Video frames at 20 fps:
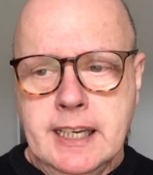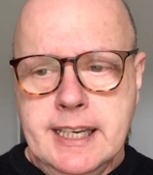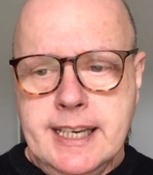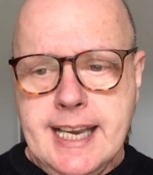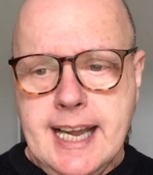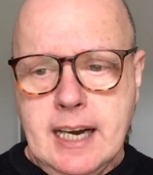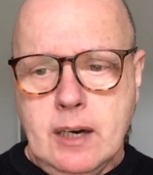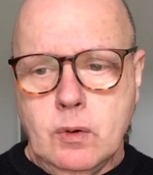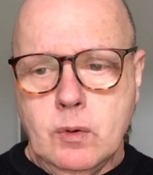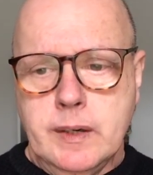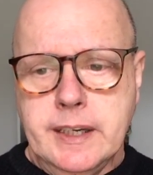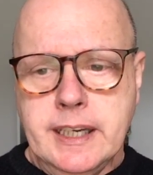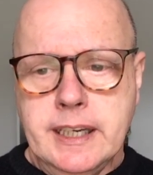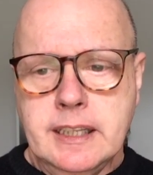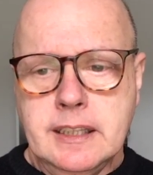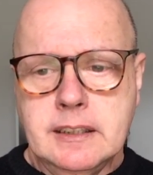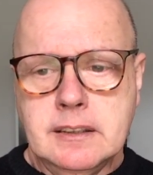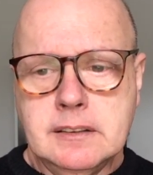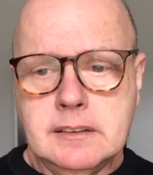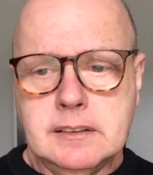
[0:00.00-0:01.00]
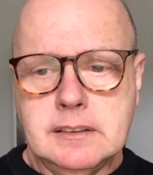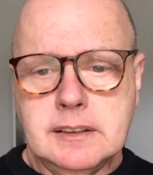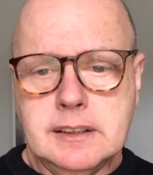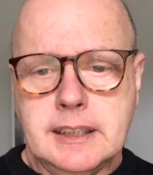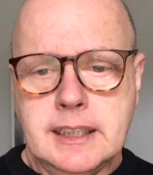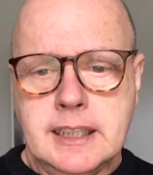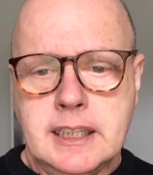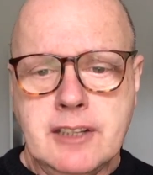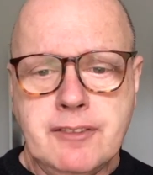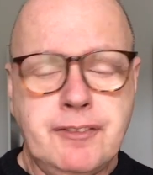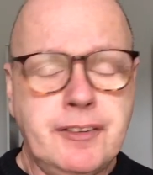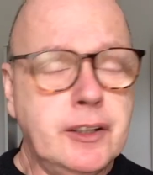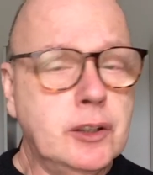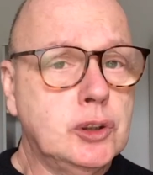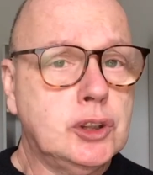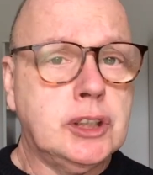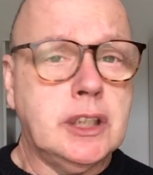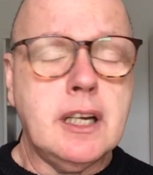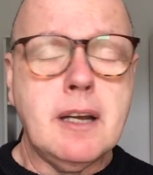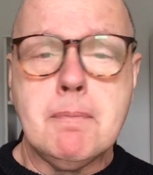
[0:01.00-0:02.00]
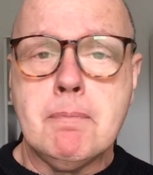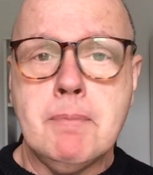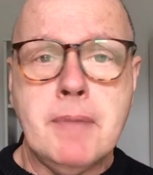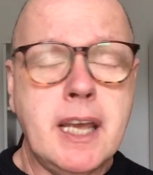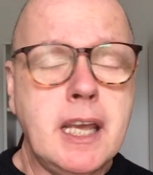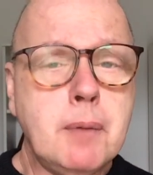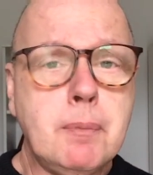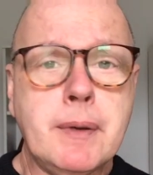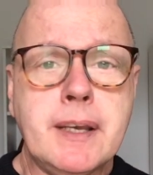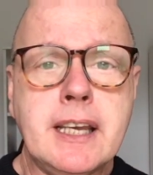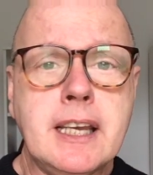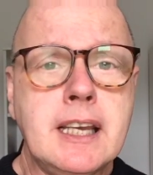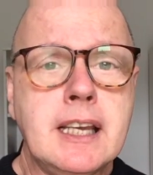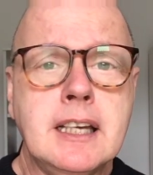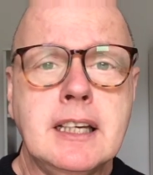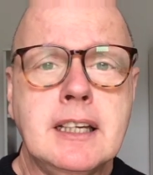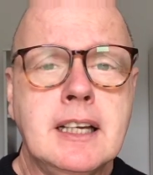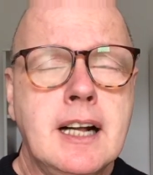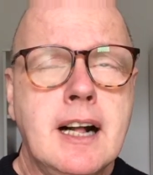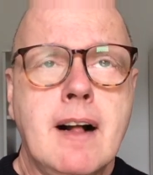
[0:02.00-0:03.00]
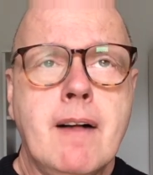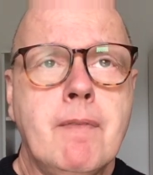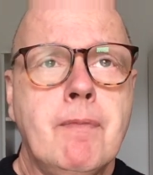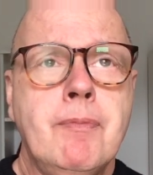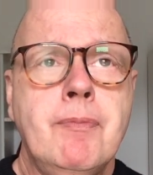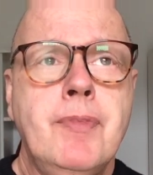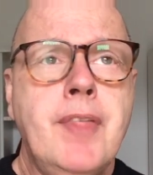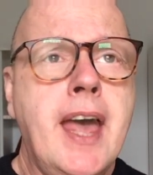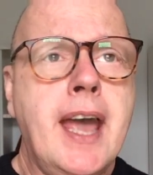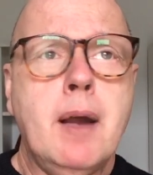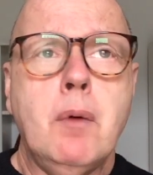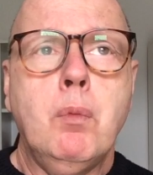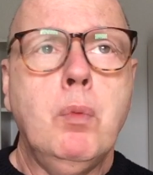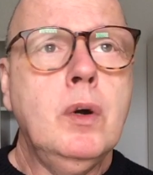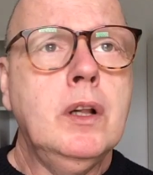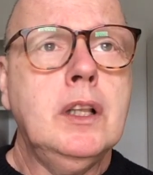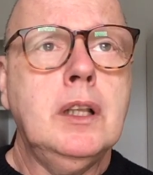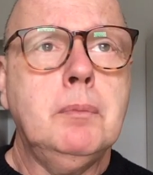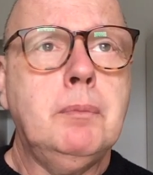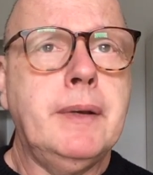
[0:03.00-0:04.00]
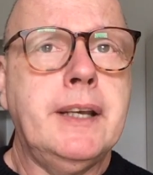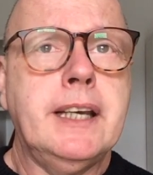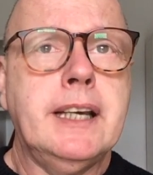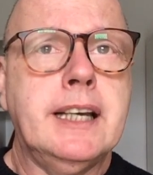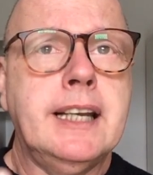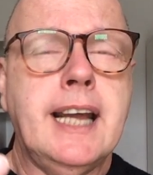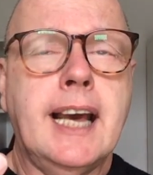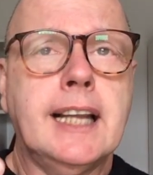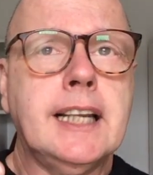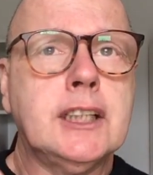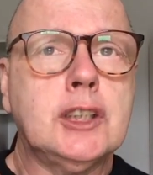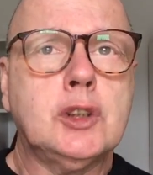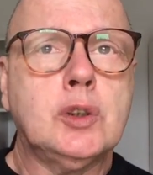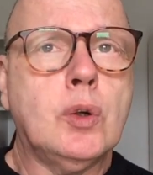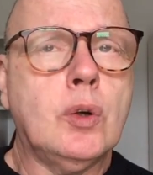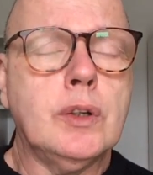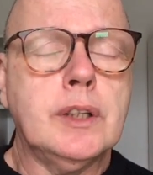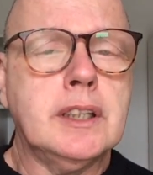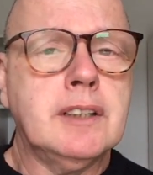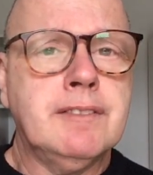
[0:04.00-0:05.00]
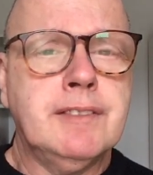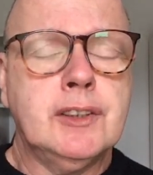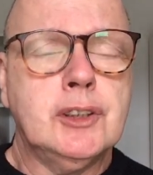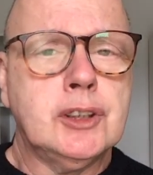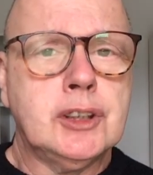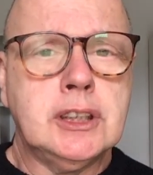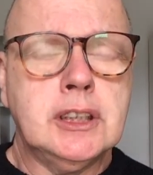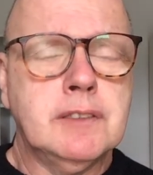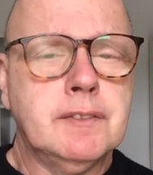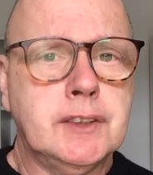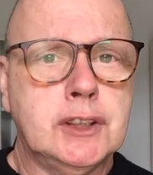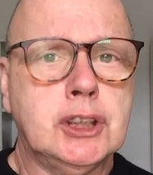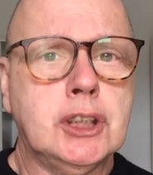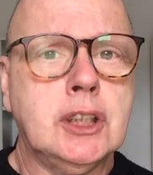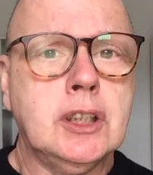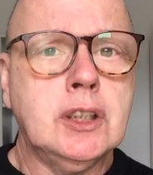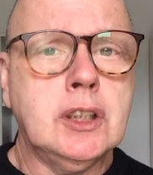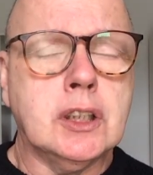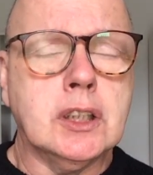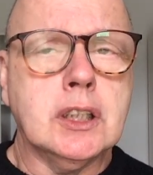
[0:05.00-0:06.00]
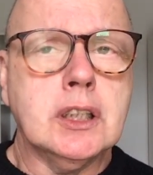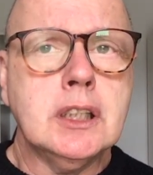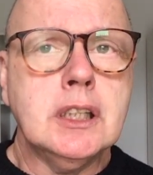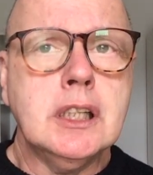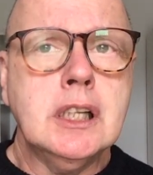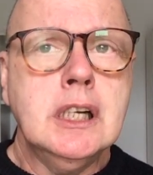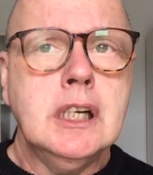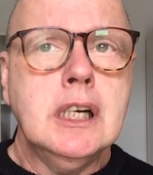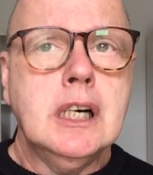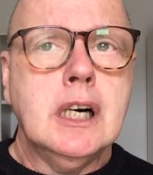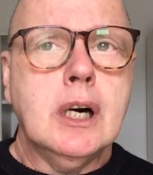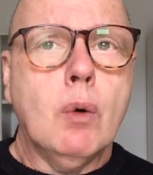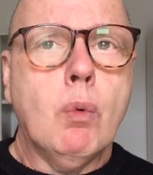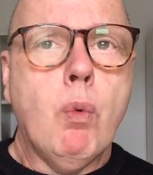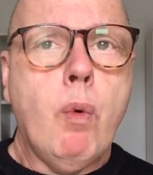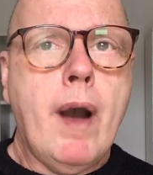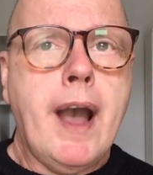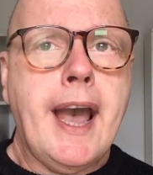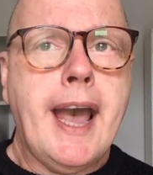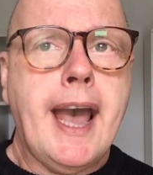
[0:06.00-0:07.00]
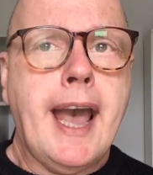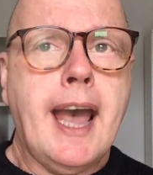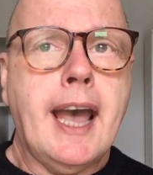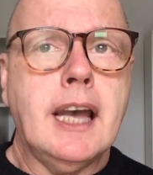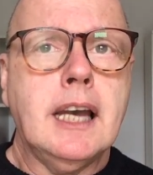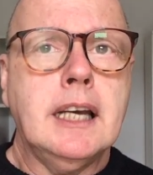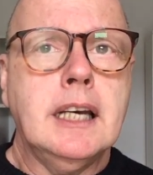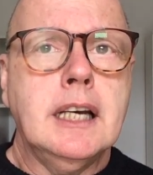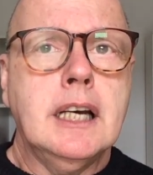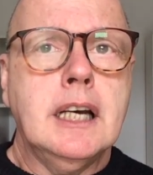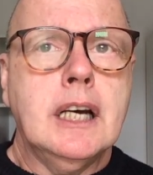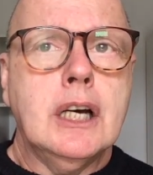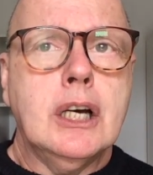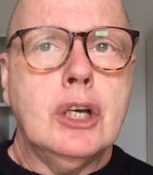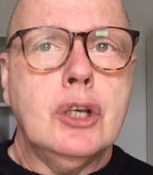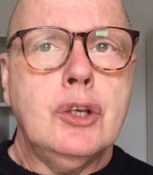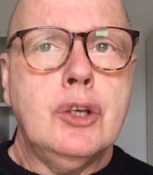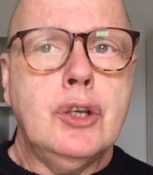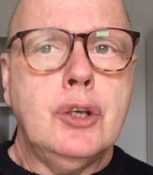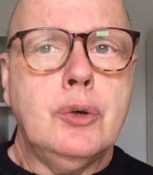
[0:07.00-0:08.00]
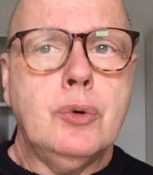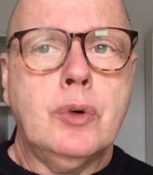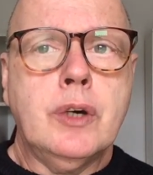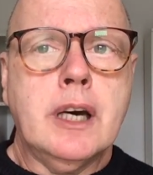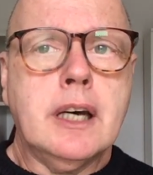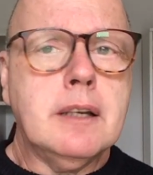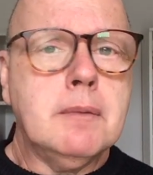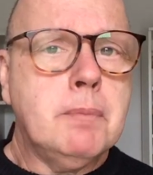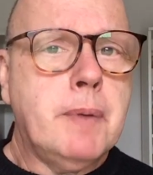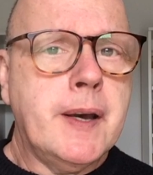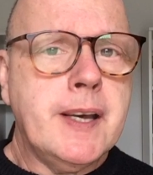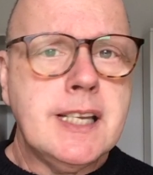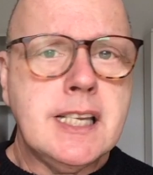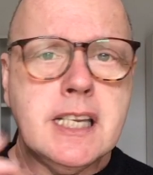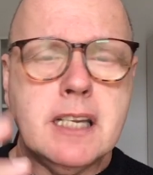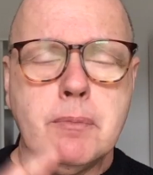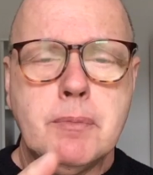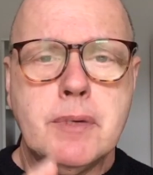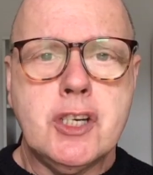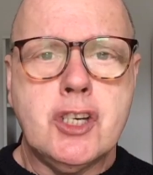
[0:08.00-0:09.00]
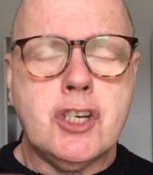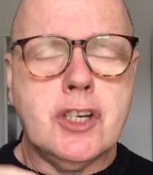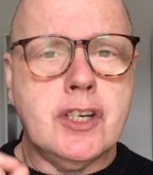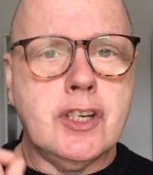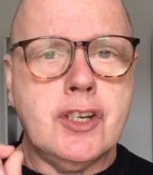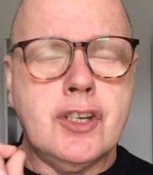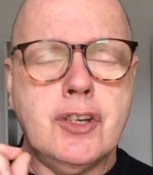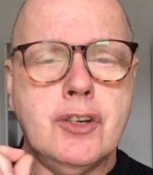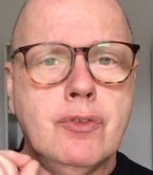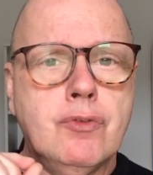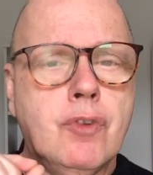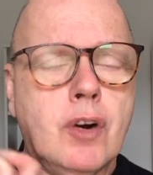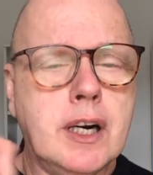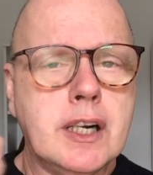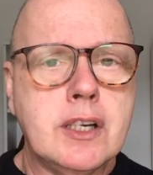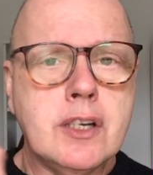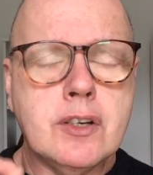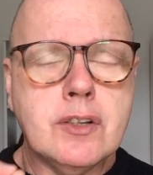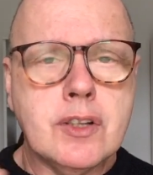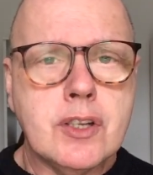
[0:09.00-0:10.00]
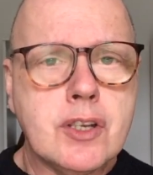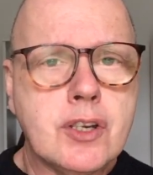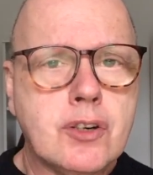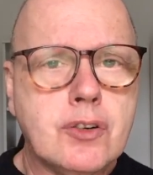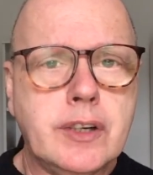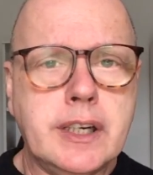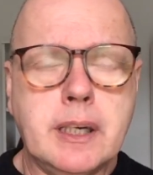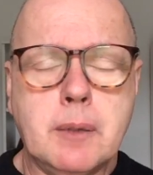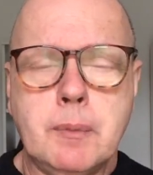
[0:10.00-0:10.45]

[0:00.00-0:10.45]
Now in the future maybe there will be an electronic version of a journal where you cut and paste images, you write on the screen.